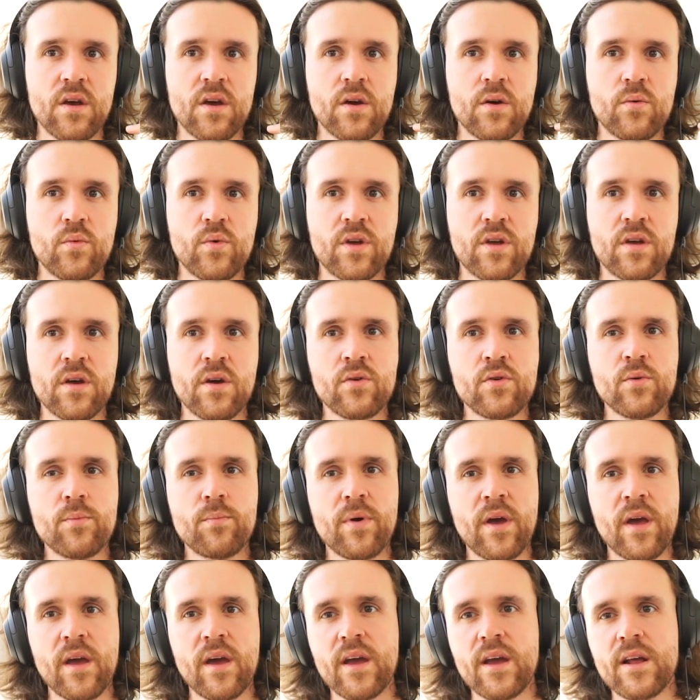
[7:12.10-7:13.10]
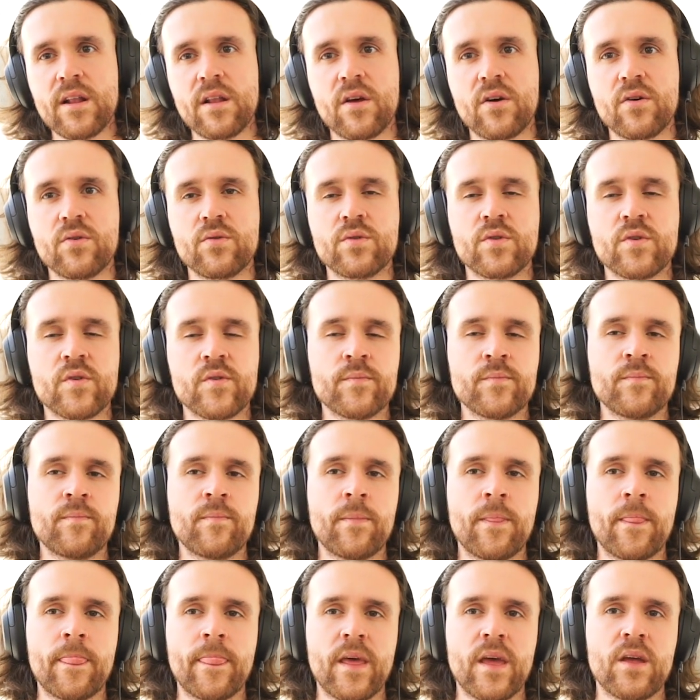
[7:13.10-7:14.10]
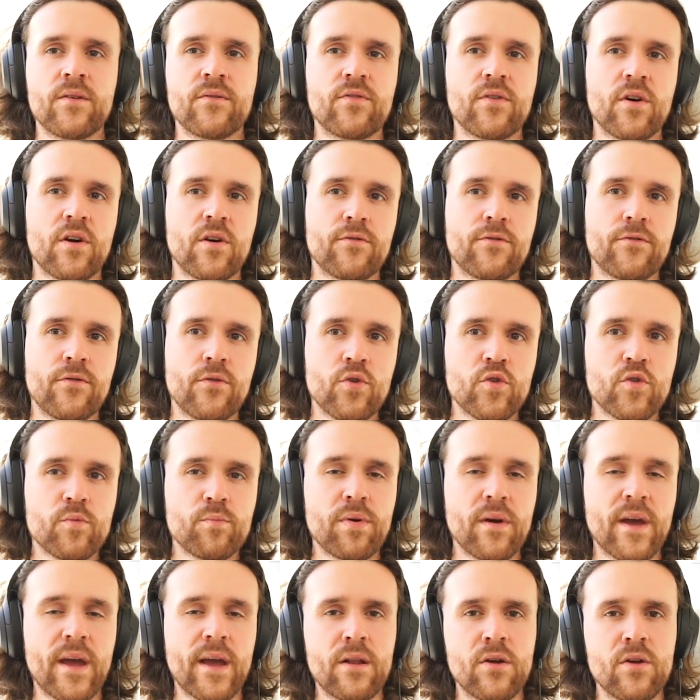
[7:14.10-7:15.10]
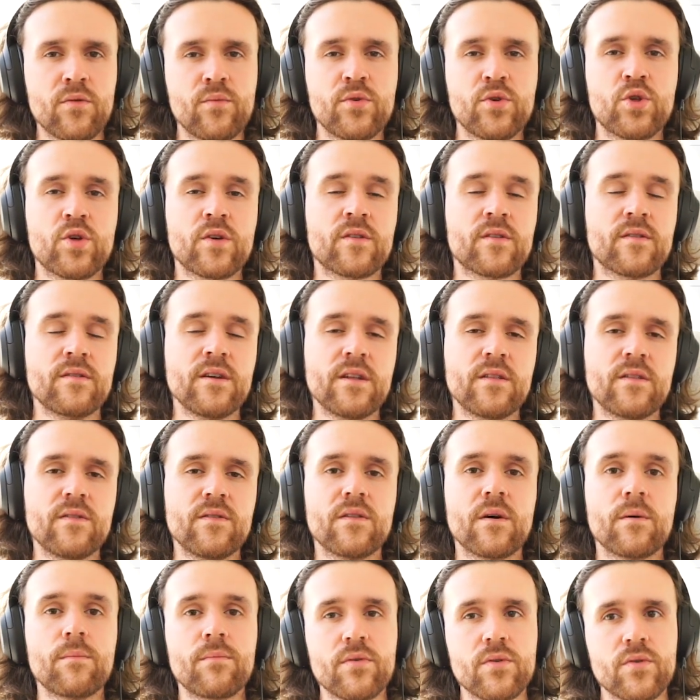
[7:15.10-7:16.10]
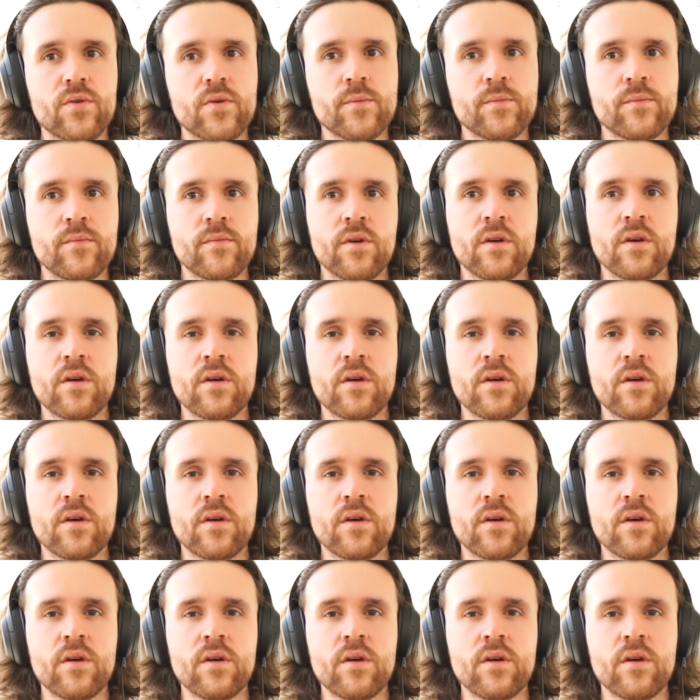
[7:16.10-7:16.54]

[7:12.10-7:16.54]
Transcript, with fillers: We're going to payloads, and for our first payload, we just need numbers